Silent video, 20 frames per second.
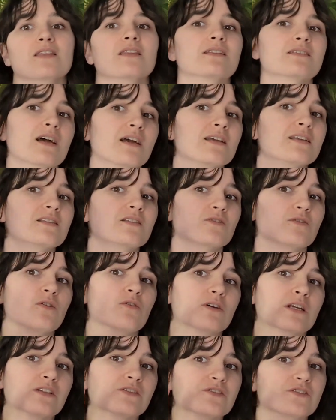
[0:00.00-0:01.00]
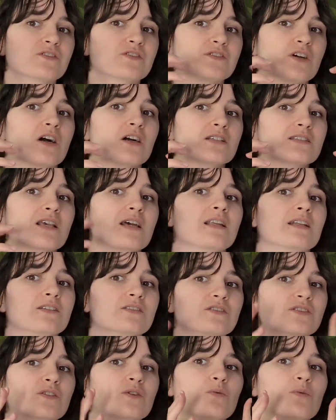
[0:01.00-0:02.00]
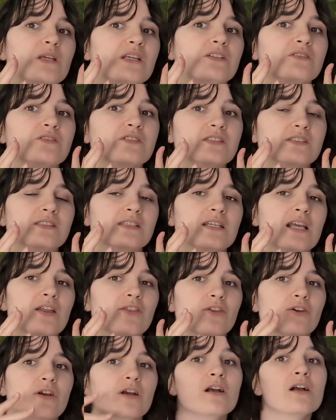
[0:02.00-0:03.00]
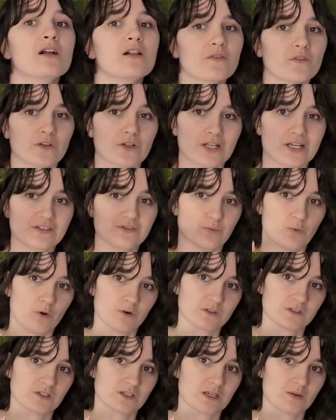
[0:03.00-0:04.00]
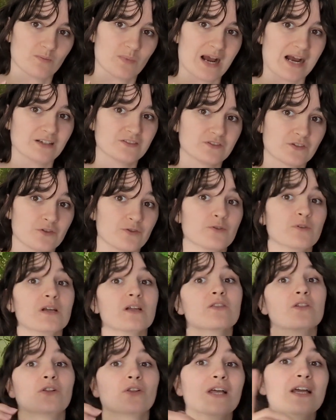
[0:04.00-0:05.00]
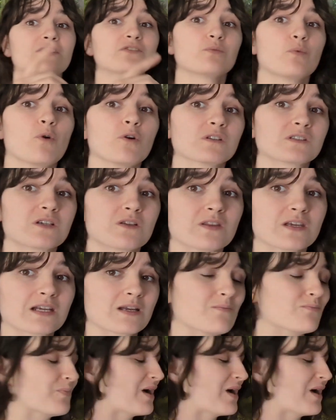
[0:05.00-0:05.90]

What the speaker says: The tighter it'll get sucked in and squeezed together, the less water can pass through it. The less water that can